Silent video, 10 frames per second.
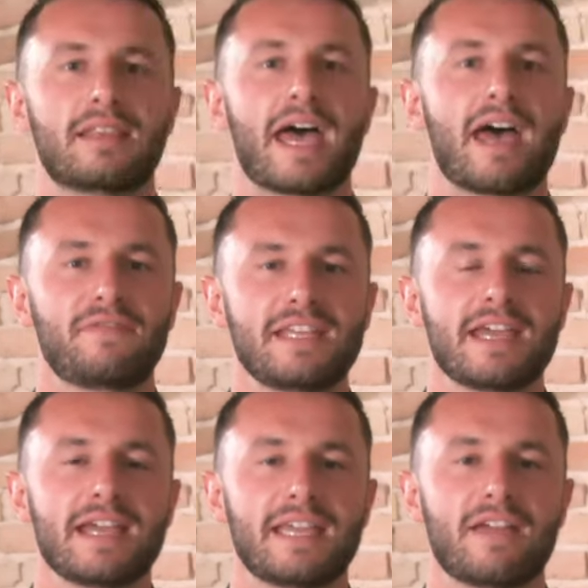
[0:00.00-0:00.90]
The
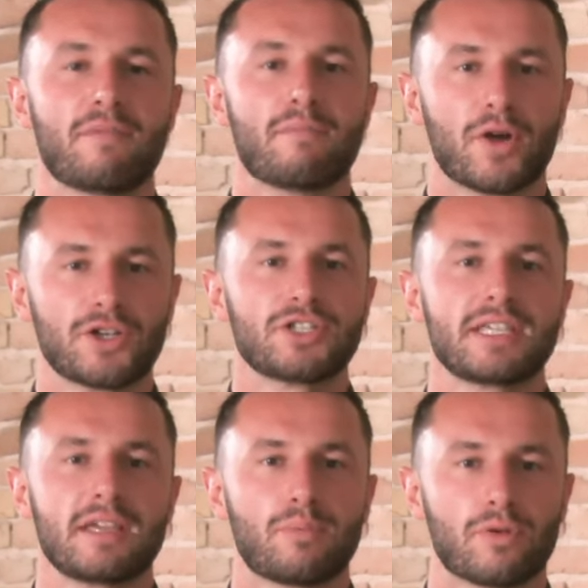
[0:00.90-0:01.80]
FDA gave
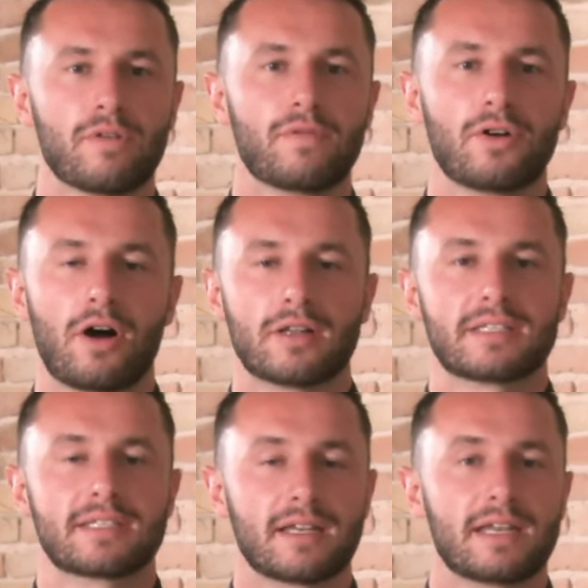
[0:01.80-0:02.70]
emergency approval on
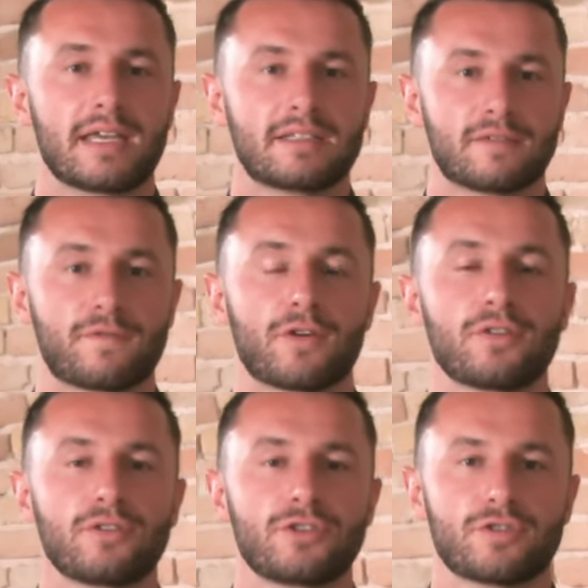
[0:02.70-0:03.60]
Sunday to
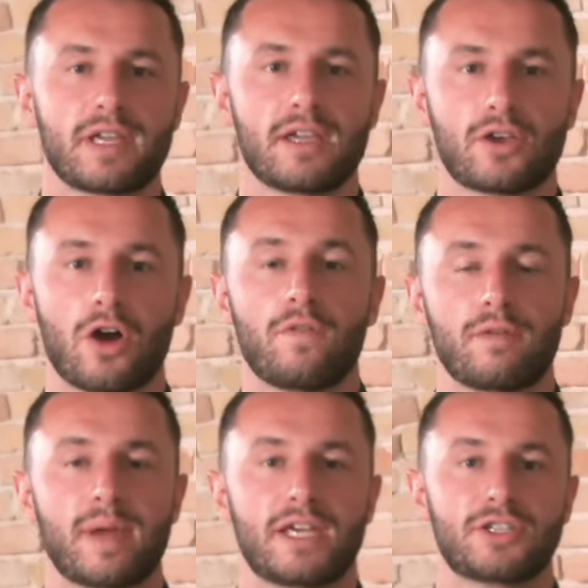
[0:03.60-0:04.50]
further treat
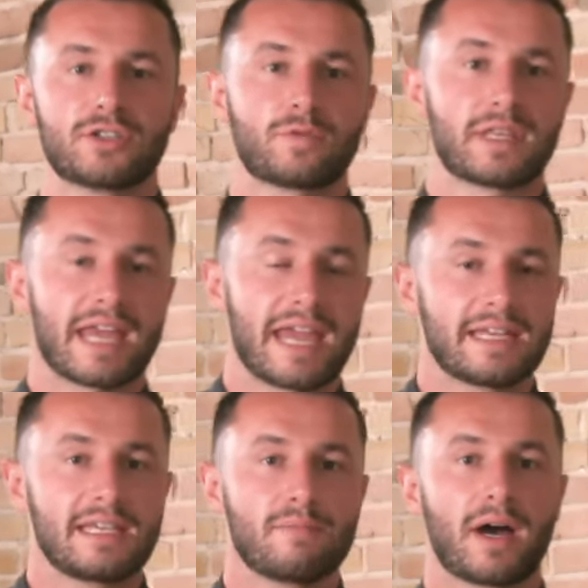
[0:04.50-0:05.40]
COVID patients with
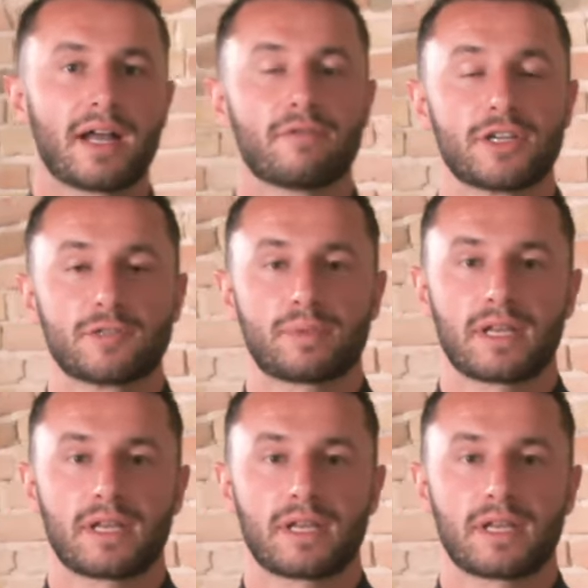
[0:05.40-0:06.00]
antibody-rich